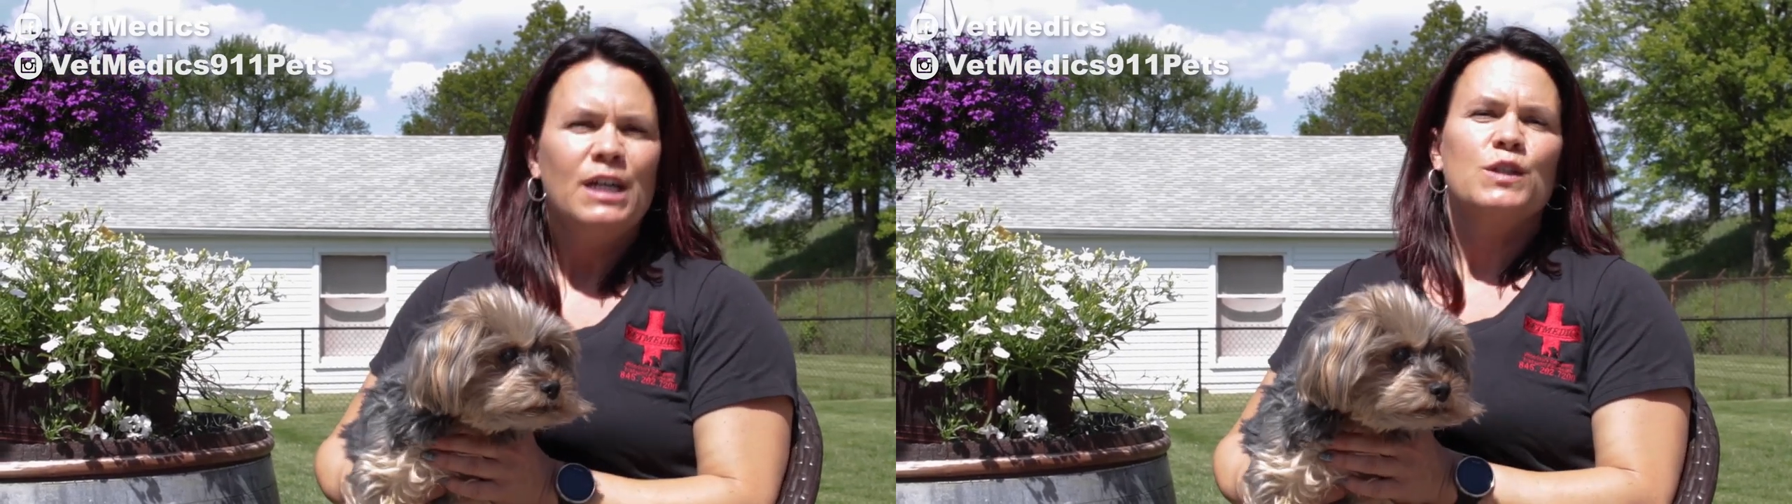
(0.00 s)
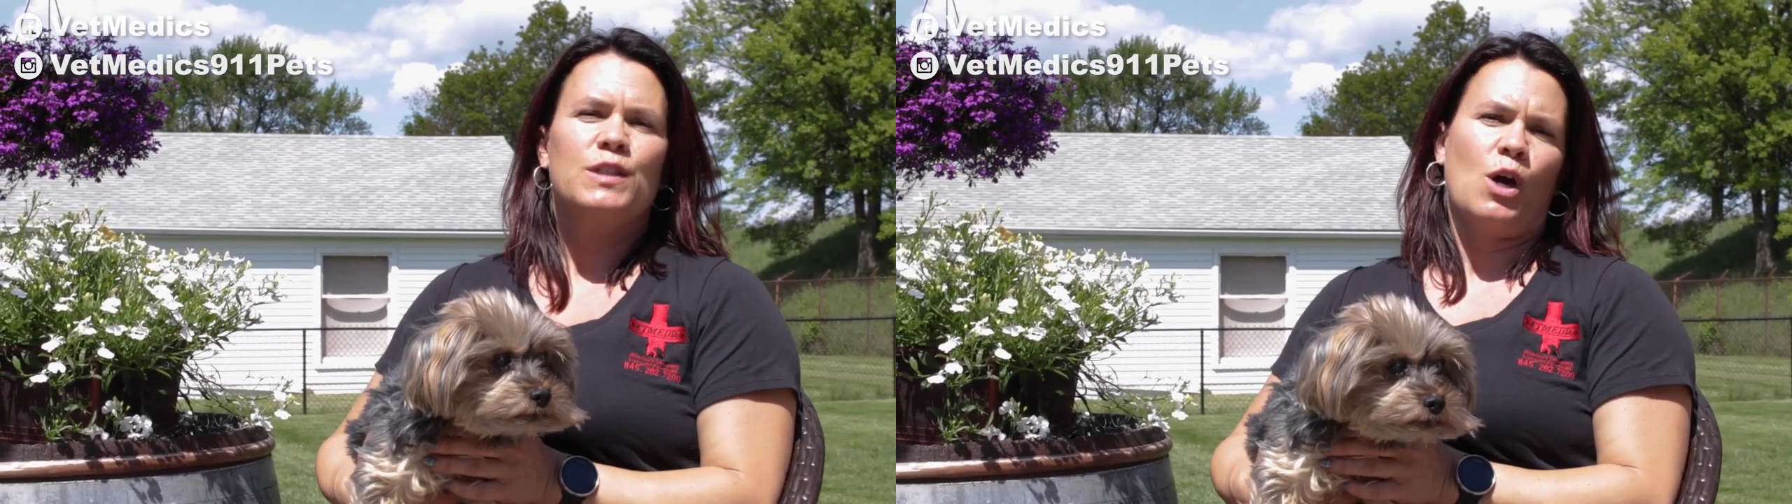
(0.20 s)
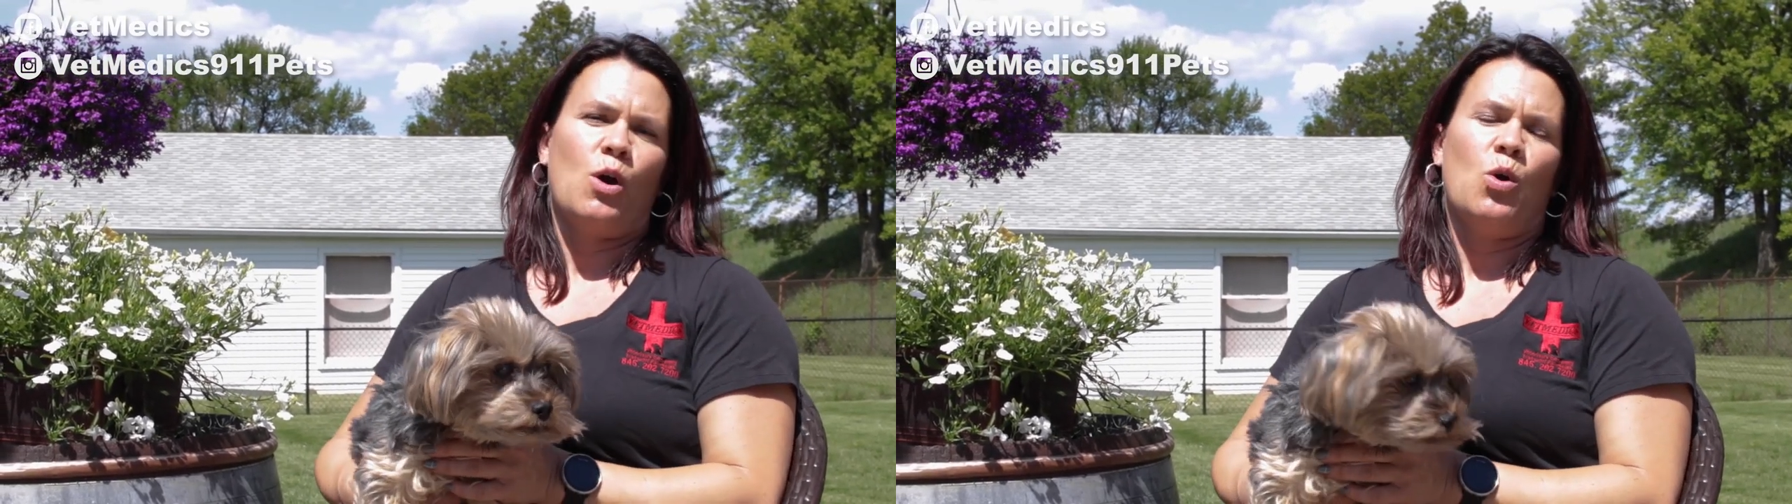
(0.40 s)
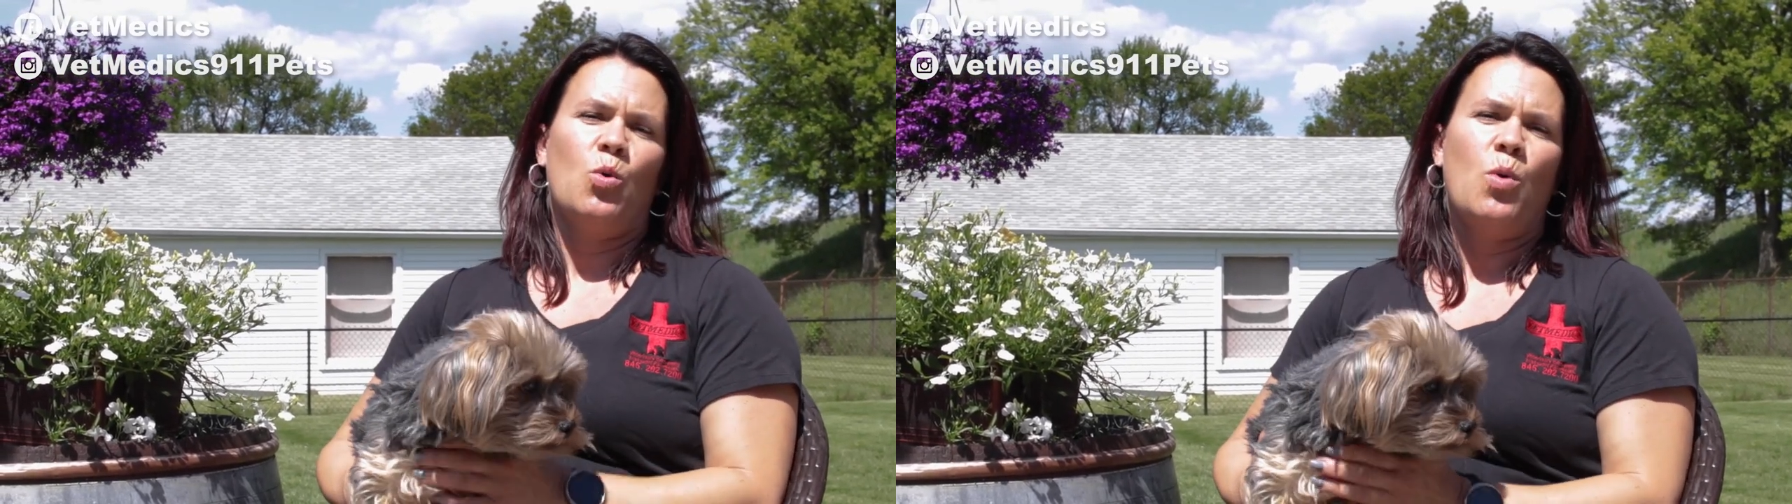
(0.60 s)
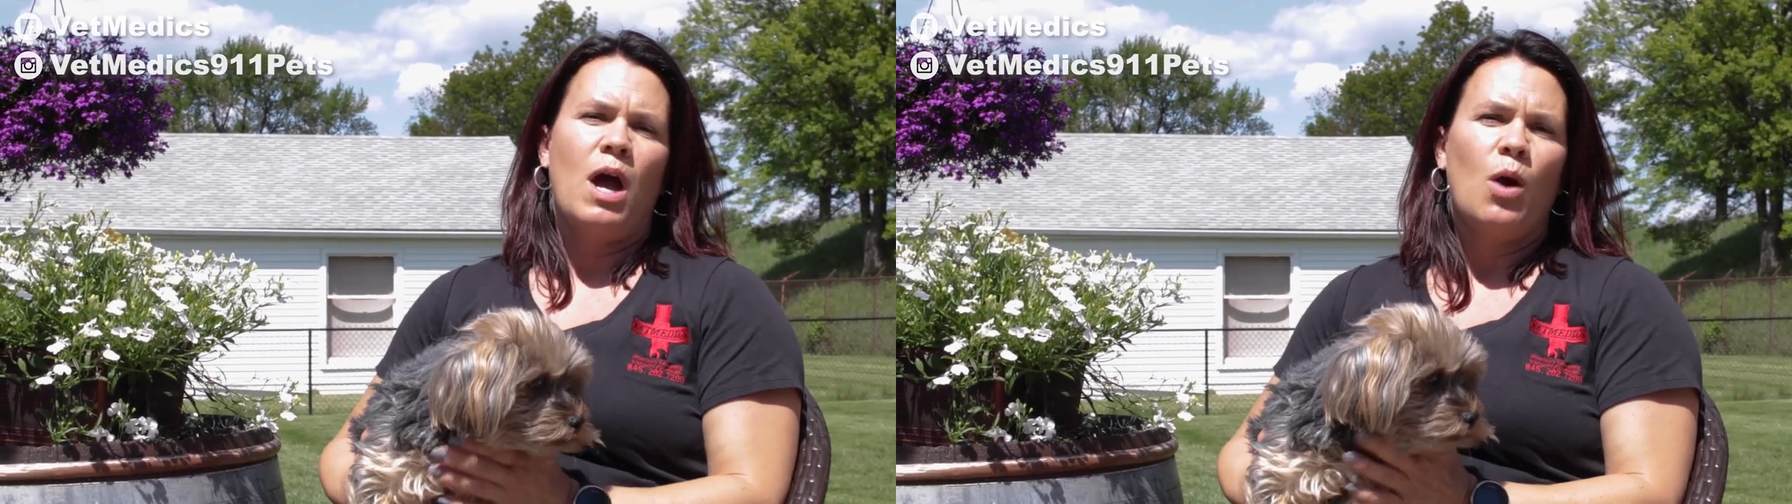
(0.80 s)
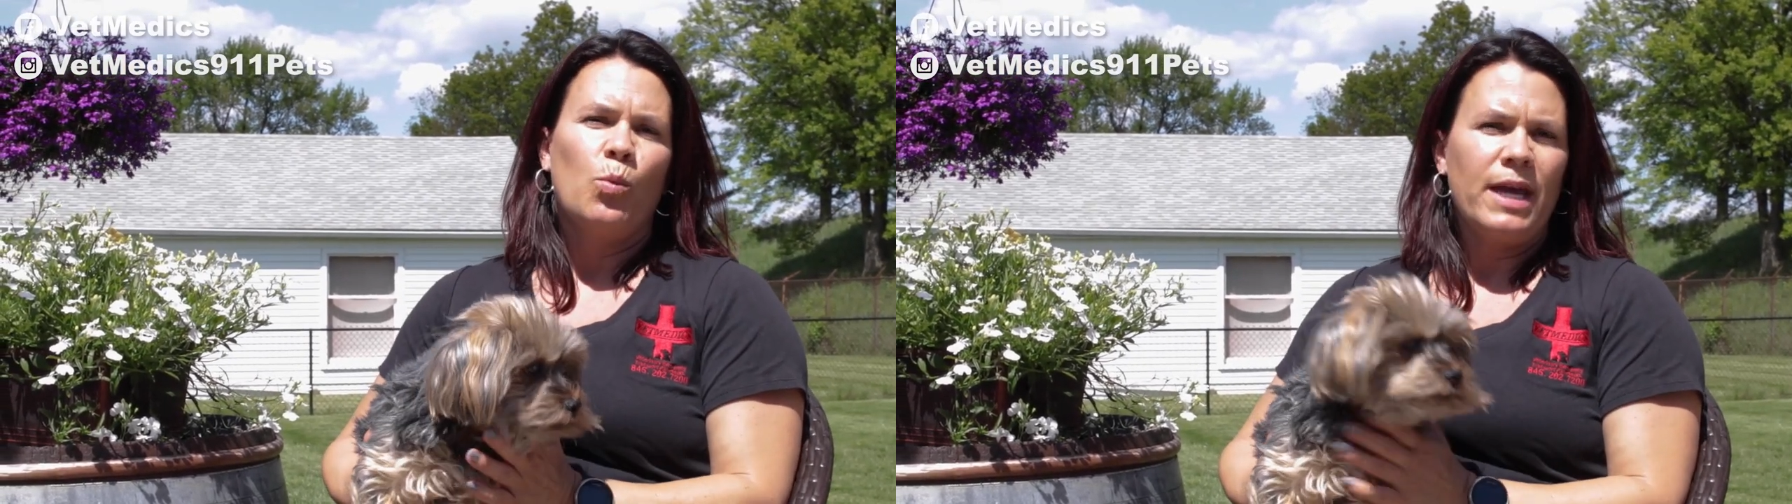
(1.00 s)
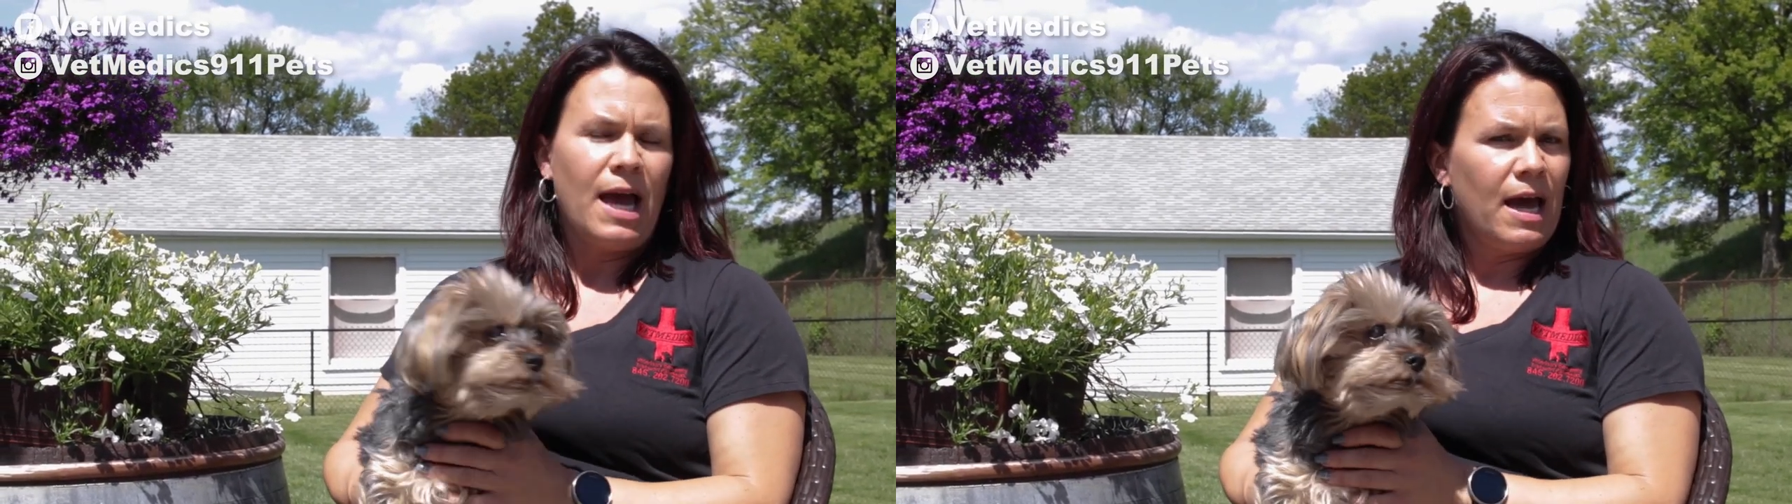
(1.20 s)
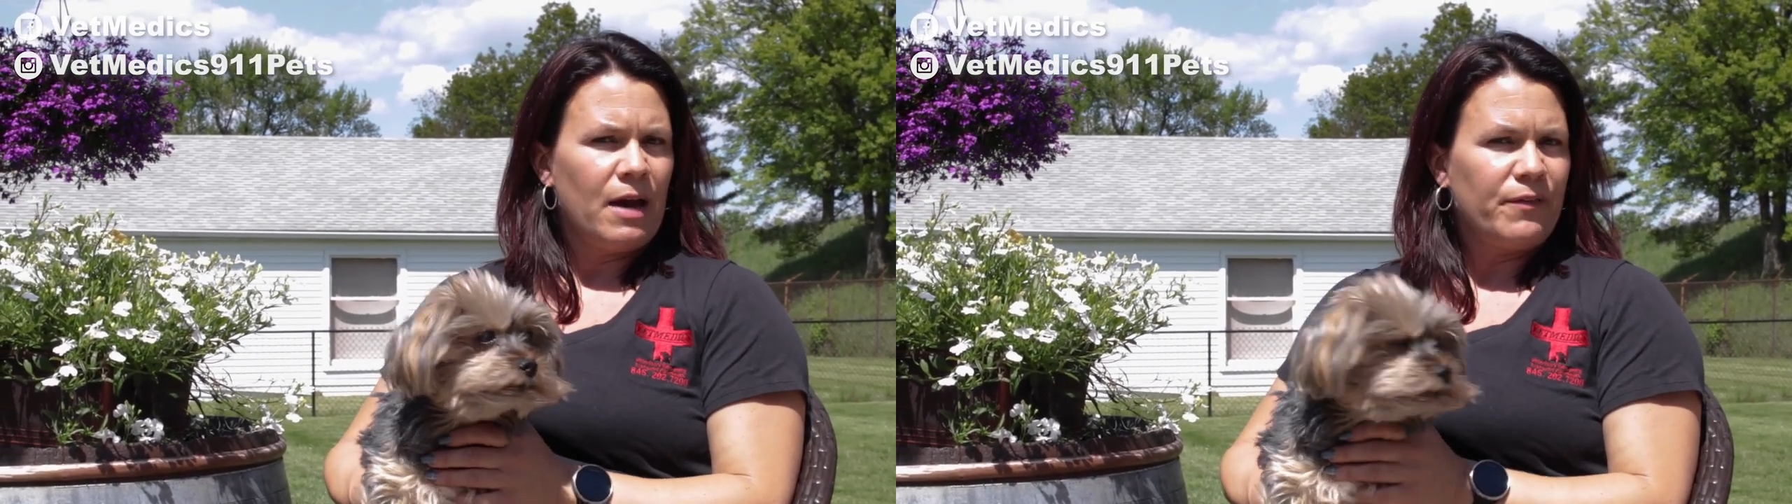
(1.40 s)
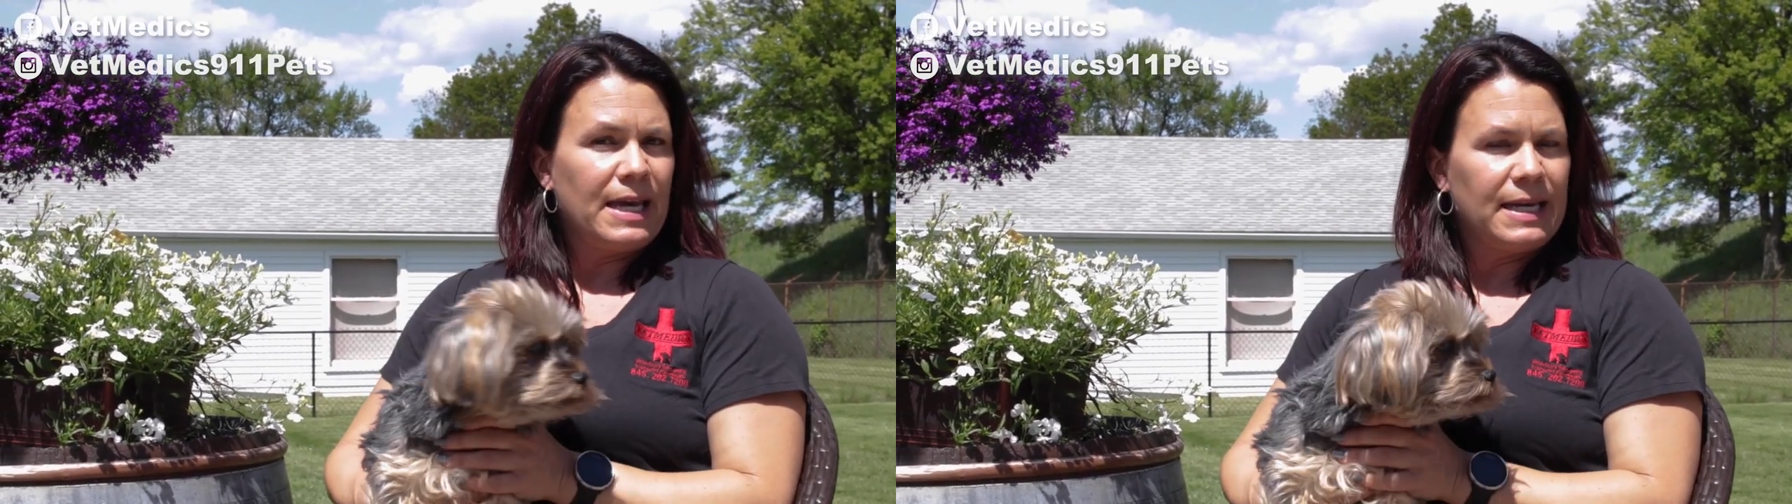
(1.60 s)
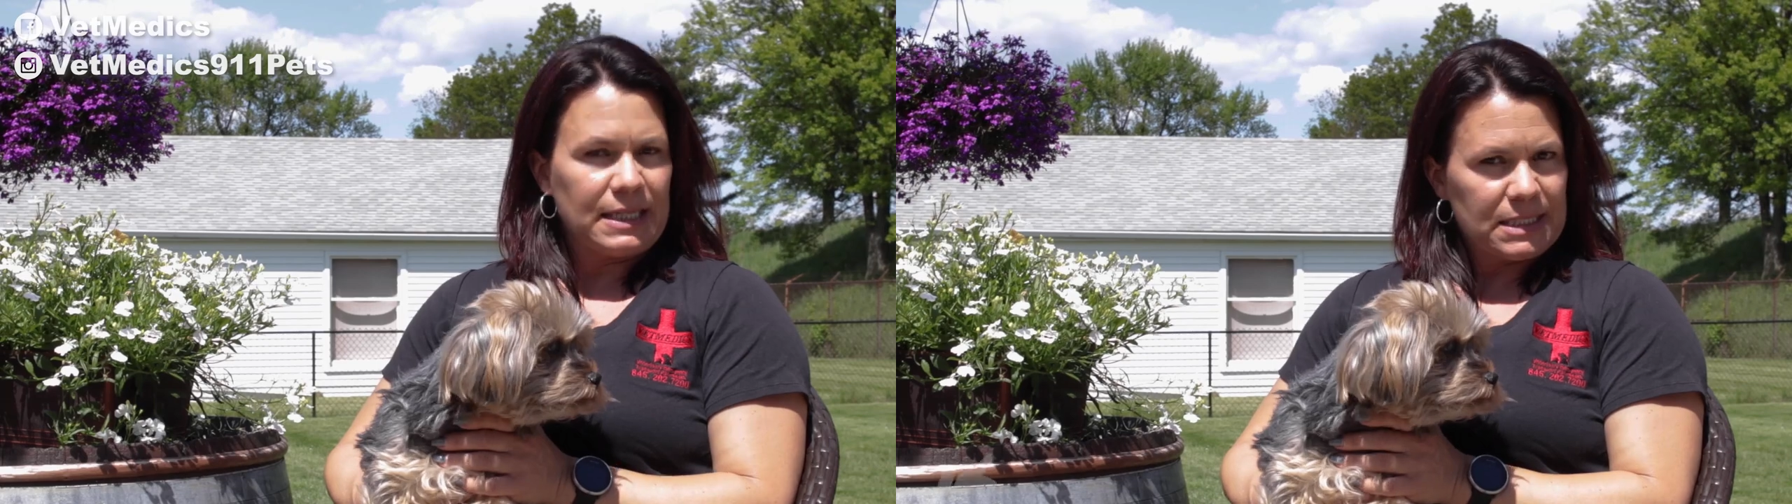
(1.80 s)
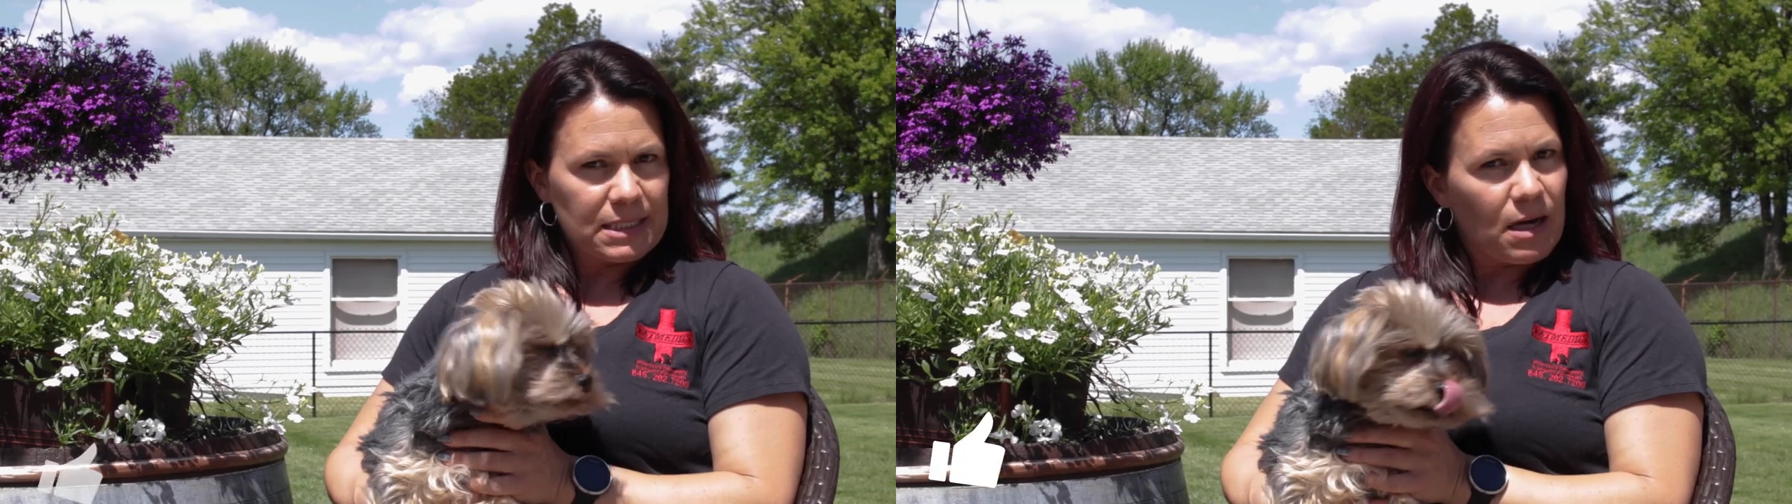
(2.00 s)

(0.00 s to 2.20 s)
So we have a guest